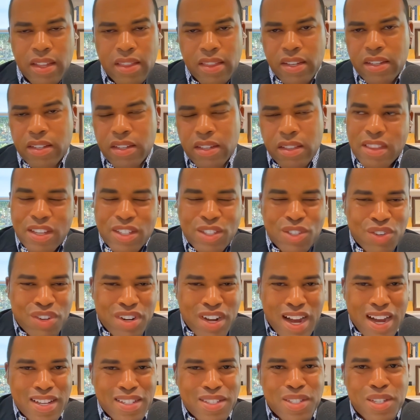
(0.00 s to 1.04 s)
Yeah, these
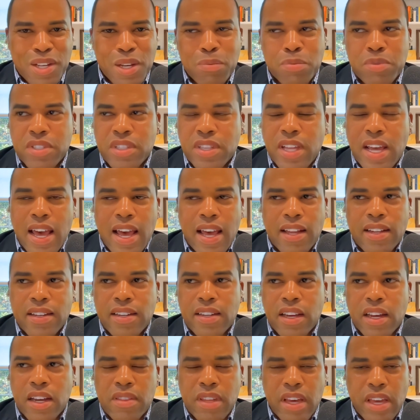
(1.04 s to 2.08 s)
are concepts
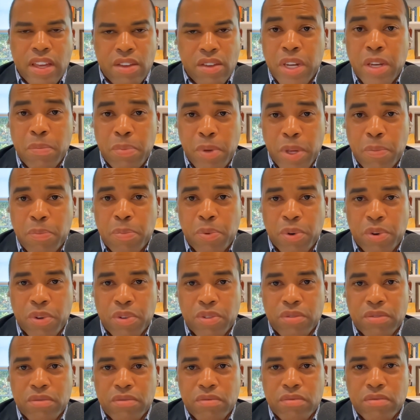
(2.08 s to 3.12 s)
that many
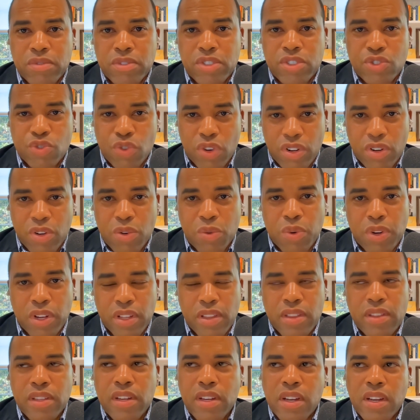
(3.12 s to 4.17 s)
people struggle
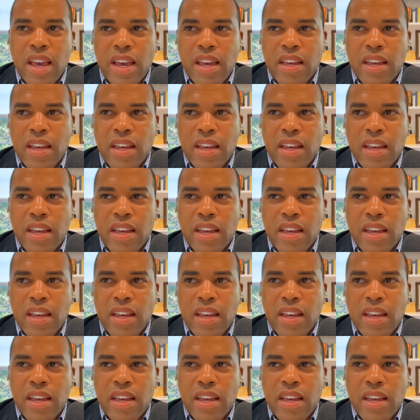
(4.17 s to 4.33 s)
with.